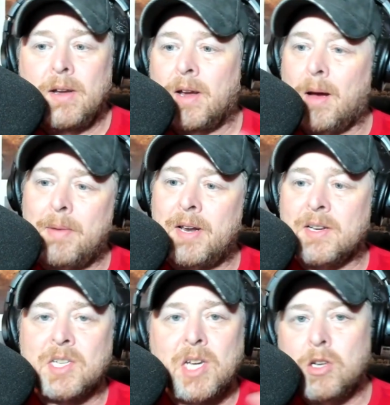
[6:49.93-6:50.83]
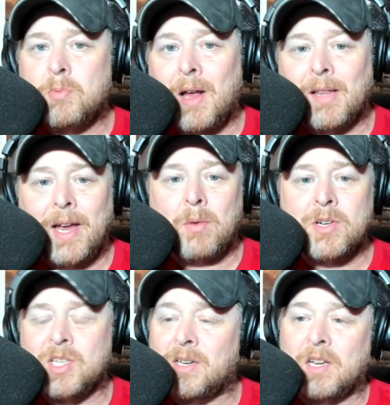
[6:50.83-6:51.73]
I mean, excuse my
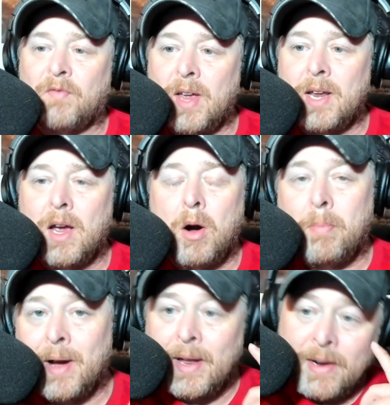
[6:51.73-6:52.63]
language in this video, but